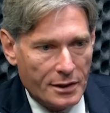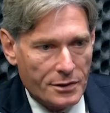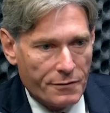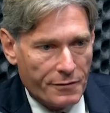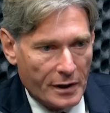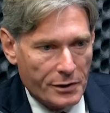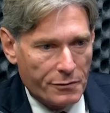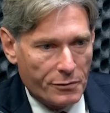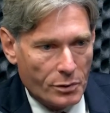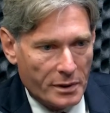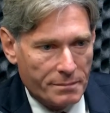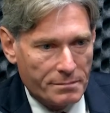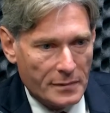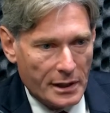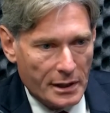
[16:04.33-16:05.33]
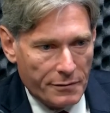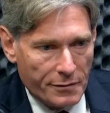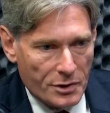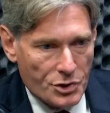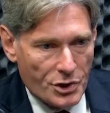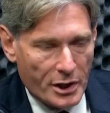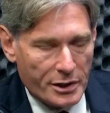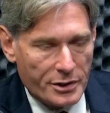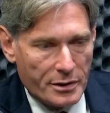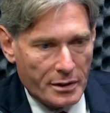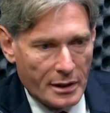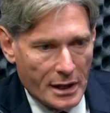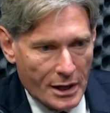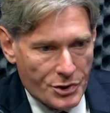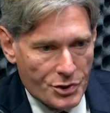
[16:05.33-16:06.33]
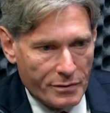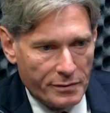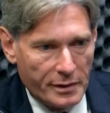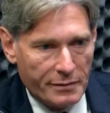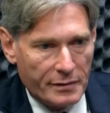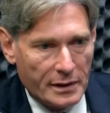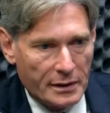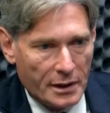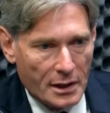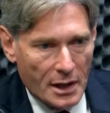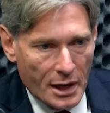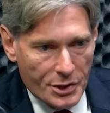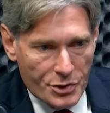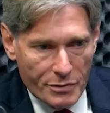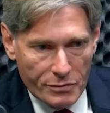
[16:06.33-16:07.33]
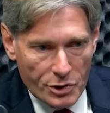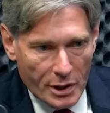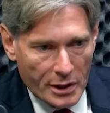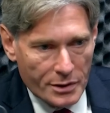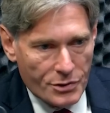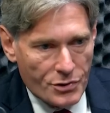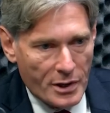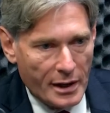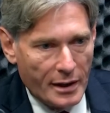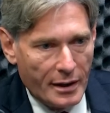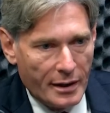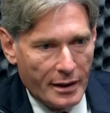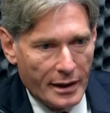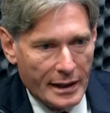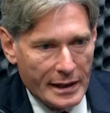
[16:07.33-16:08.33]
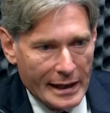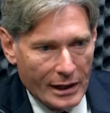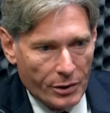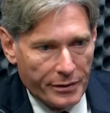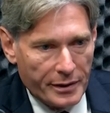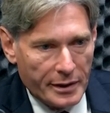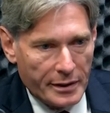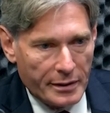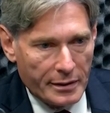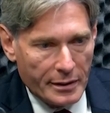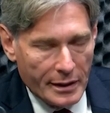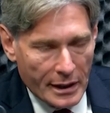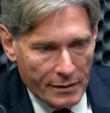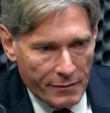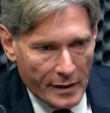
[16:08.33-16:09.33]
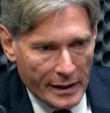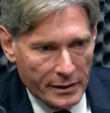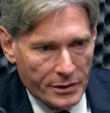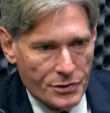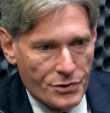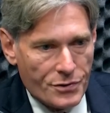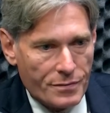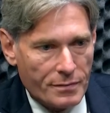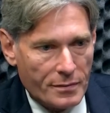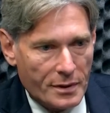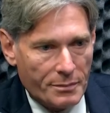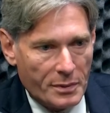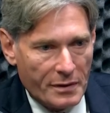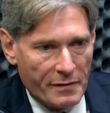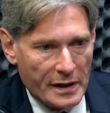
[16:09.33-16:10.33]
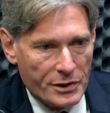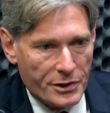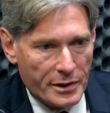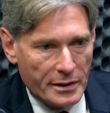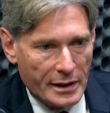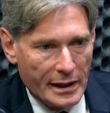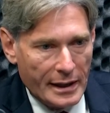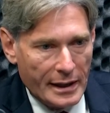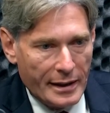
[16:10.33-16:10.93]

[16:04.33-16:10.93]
to fight for infrastructure, cost of living, the cost of drugs and health care, gun violence prevention.